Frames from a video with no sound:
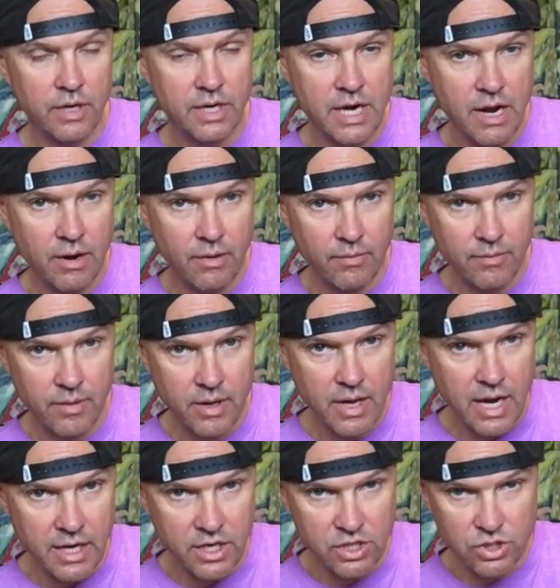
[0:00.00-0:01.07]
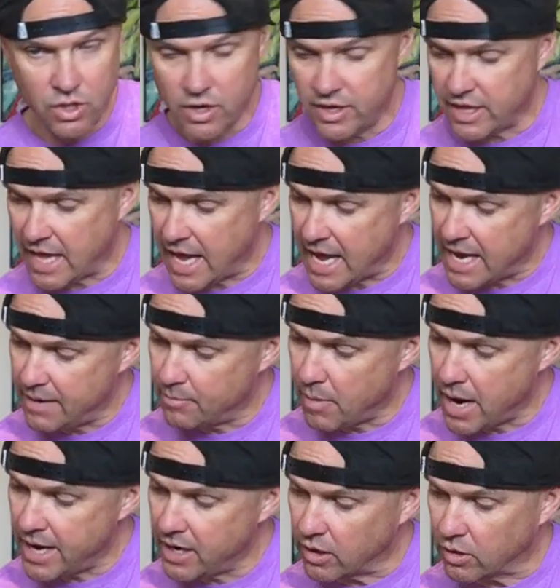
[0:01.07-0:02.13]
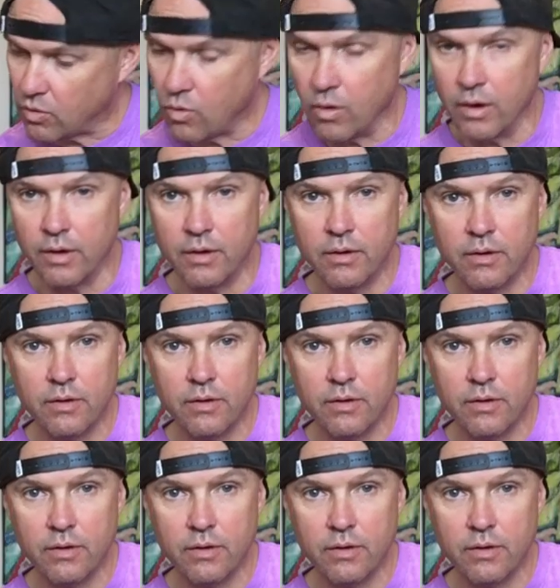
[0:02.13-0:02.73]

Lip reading: Now I'm going to show you the A minor chord.